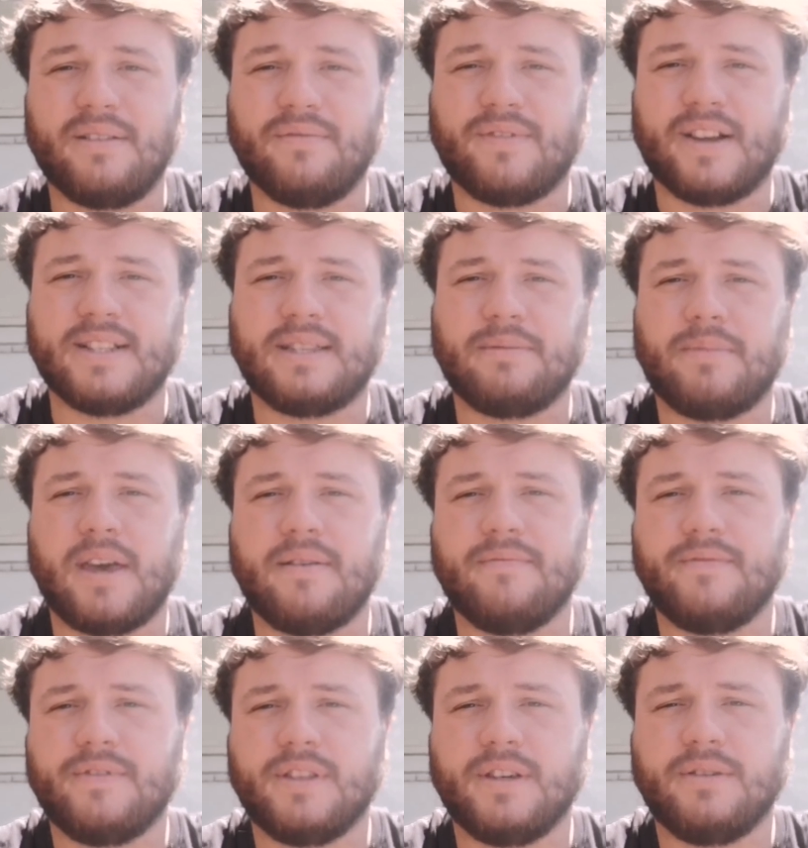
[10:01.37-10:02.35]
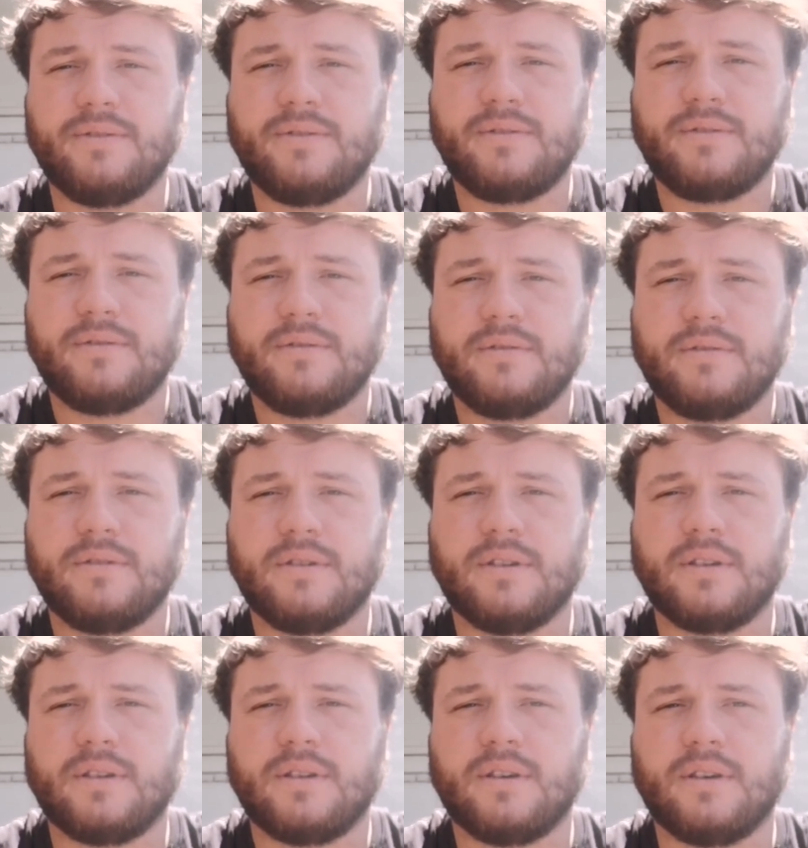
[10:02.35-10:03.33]
didn't fancy paying for those
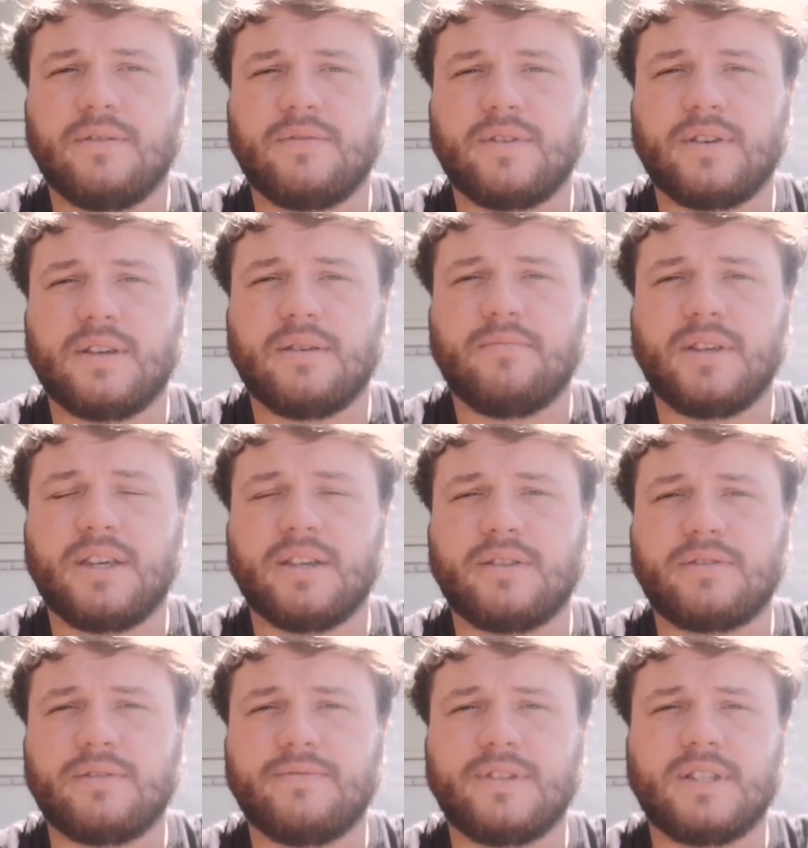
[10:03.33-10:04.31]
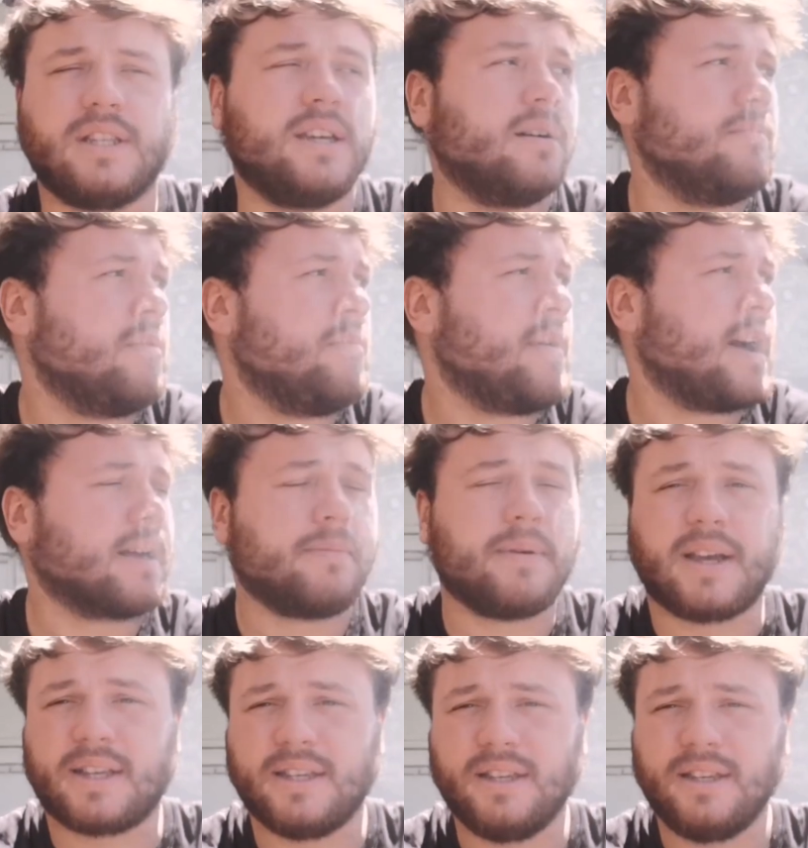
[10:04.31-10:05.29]
over here because obviously I'm a
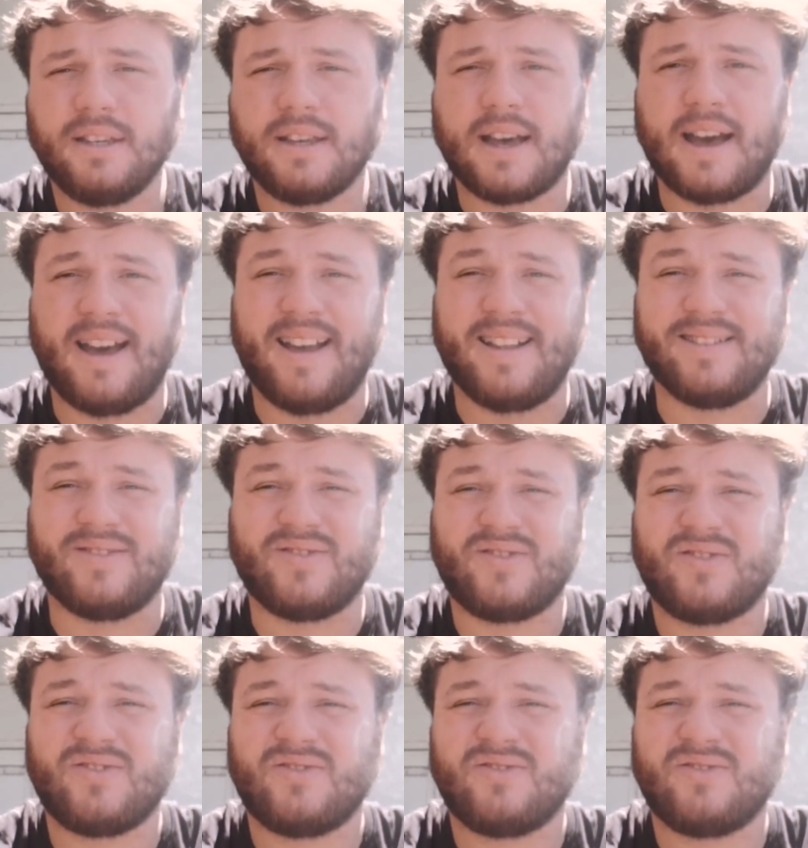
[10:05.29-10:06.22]
backpacker and